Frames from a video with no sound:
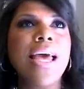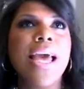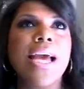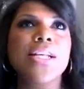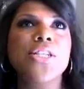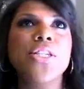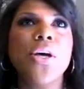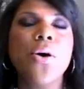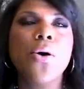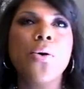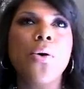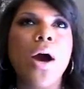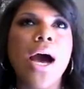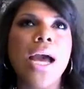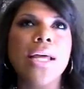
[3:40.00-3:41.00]
And
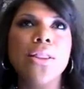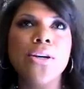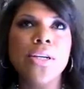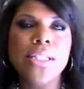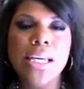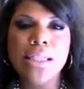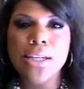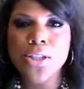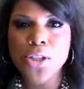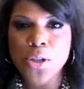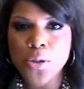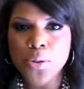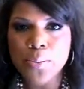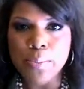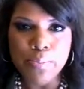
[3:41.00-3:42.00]
so I looked at the
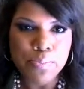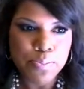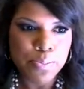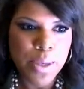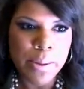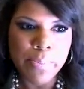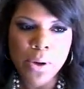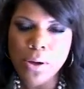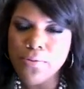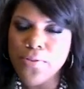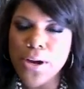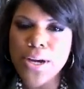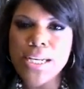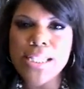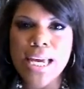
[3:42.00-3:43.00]
2 people,
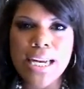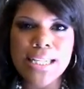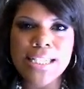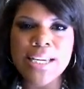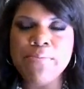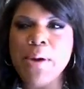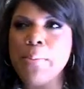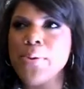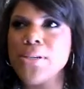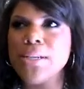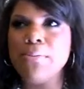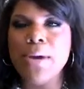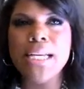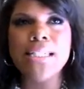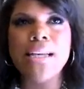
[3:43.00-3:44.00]
very excited team members,
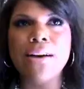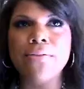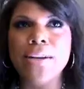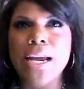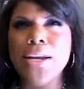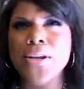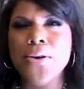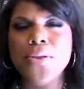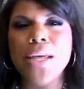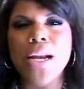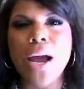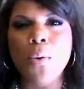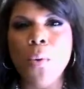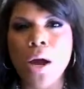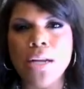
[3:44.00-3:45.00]
and myself, and I knew that
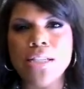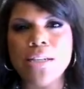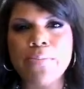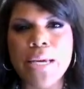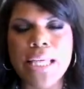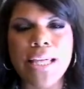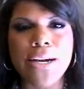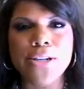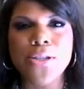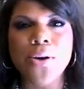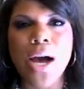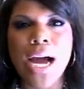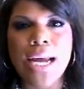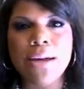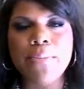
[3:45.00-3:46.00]
I wanted to be there. So
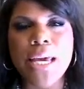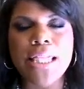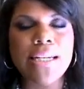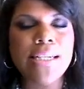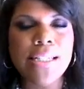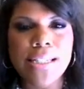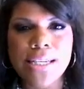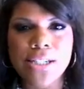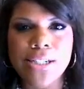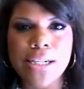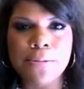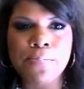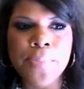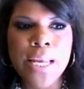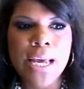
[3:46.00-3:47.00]
I made the
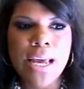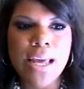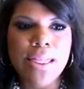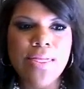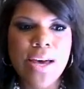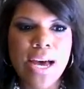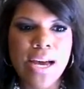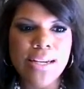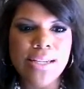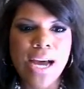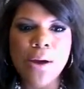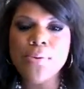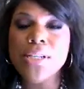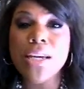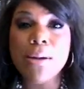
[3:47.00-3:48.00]
decision that
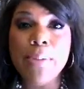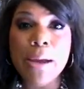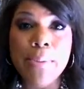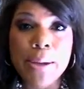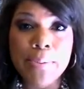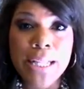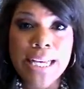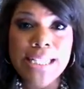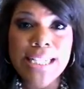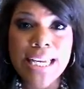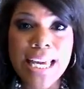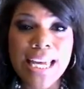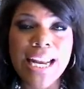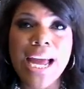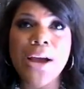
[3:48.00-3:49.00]
I was going to buy my plane
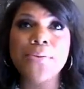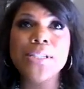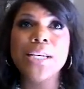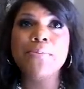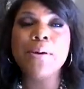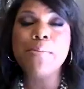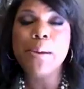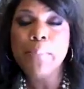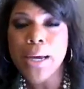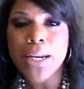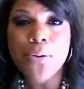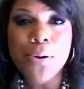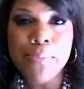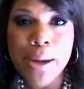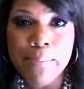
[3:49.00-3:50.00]
ticket. I was going to put my
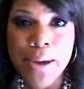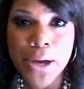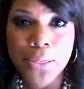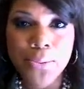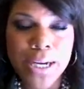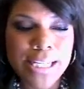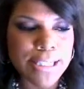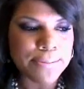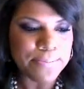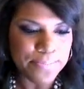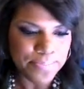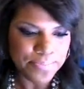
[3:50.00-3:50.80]
money where my mouth was,